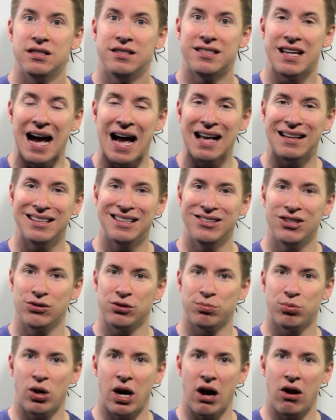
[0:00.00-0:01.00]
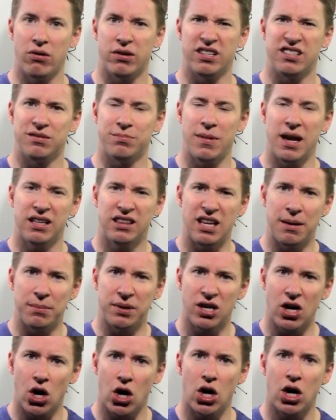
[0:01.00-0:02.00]
dial in those priorities, make them
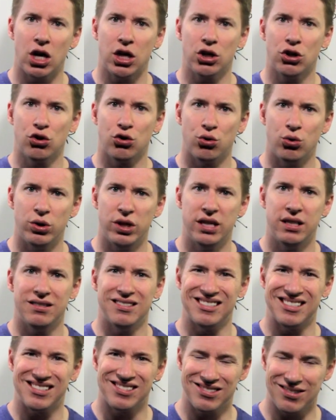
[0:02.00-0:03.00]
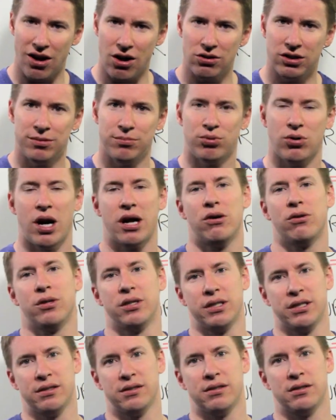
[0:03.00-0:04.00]
concrete, solid
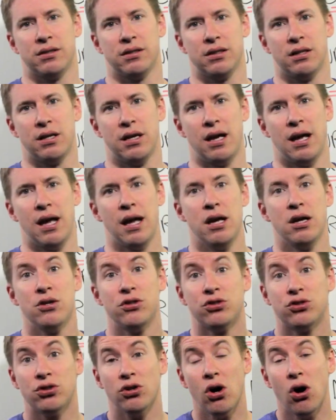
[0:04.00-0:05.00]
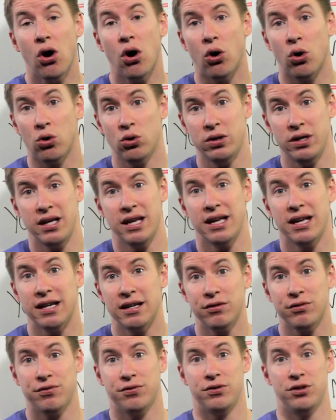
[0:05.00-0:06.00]
priorities. So
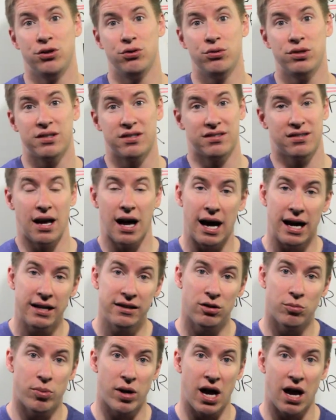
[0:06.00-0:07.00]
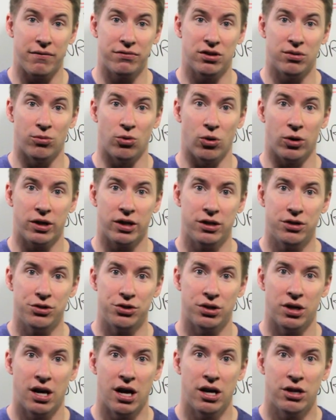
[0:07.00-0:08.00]
if you decide to pay off the
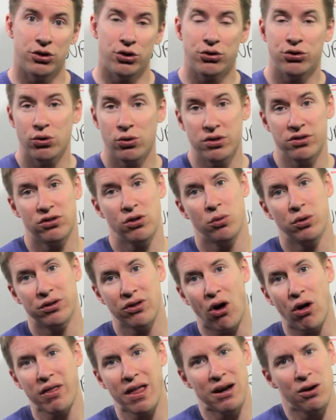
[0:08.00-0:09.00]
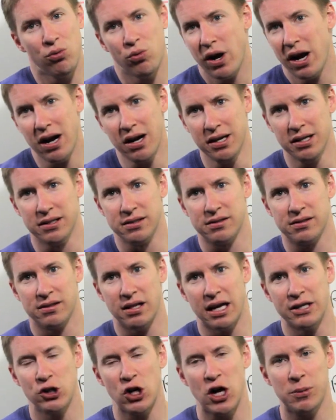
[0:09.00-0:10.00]
mortgage, you're doing so with all that
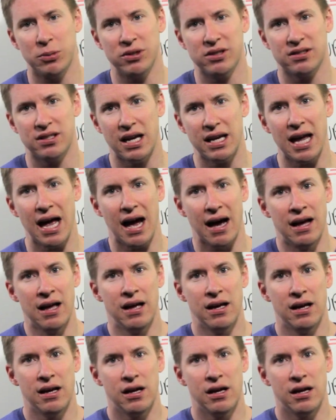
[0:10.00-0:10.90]
awareness. And you're able to say, yeah,